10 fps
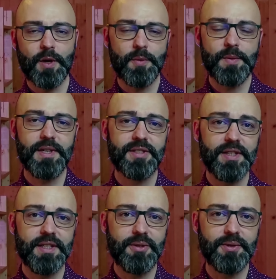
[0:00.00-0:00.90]
What we will
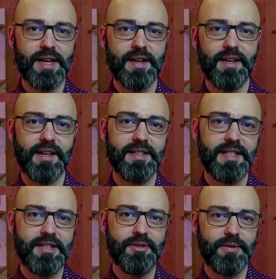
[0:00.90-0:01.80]
study today
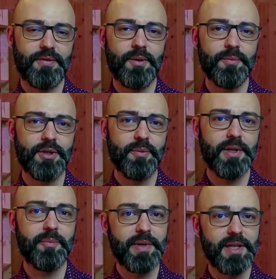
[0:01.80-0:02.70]
is the Uniform
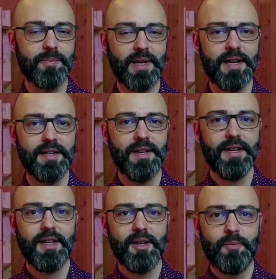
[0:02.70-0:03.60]
Cubic B-Spline,